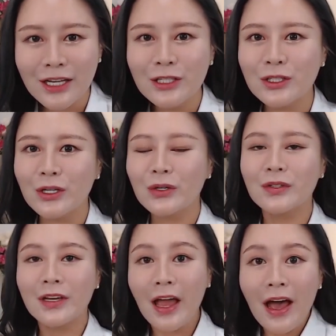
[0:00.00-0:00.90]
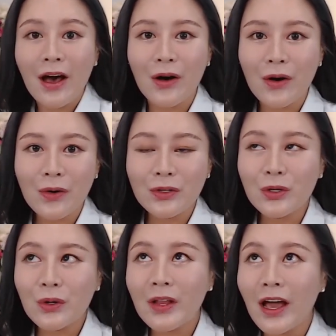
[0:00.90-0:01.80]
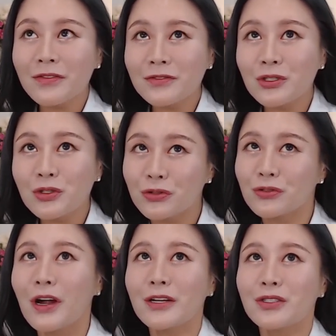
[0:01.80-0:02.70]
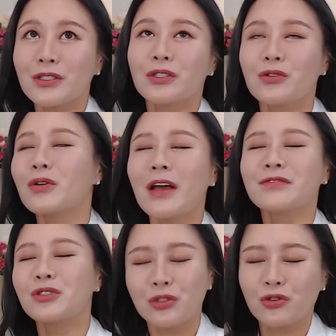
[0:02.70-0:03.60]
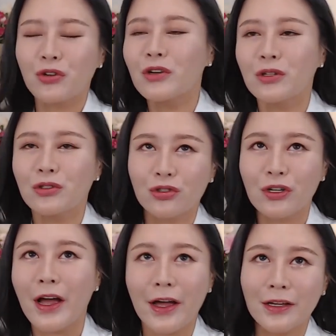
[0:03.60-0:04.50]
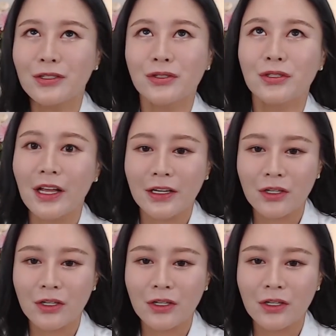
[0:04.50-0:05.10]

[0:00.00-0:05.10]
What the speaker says: So now you don't have to struggle trying to